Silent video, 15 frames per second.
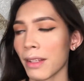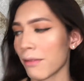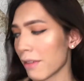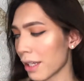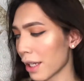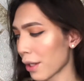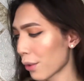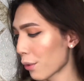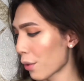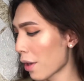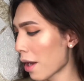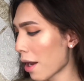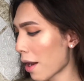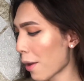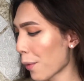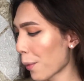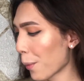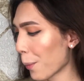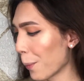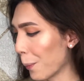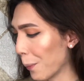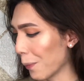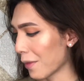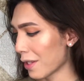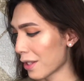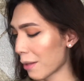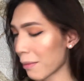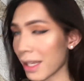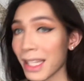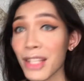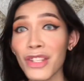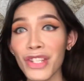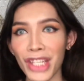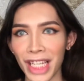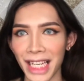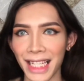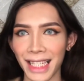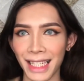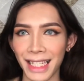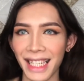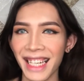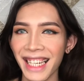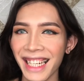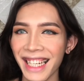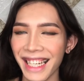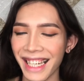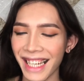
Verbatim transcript: video, so I'm gonna cheat. Yes,